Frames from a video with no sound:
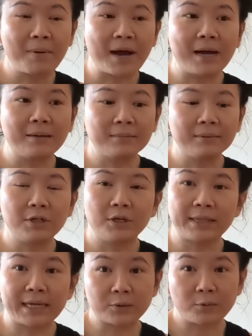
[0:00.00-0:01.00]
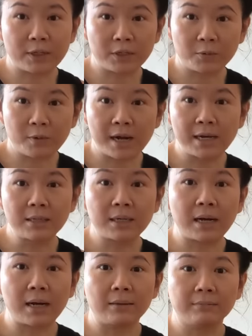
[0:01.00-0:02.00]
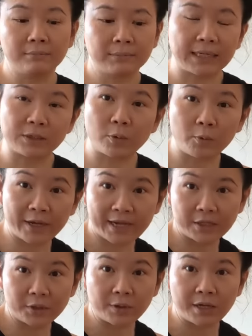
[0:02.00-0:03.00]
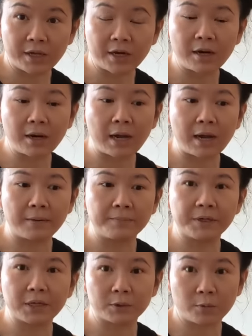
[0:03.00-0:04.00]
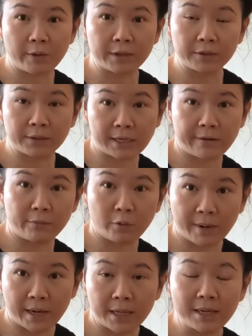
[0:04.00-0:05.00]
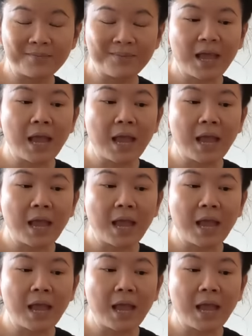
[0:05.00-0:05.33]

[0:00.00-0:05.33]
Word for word: but you know that's what you want um, that's what we can do here um, because we want to save more money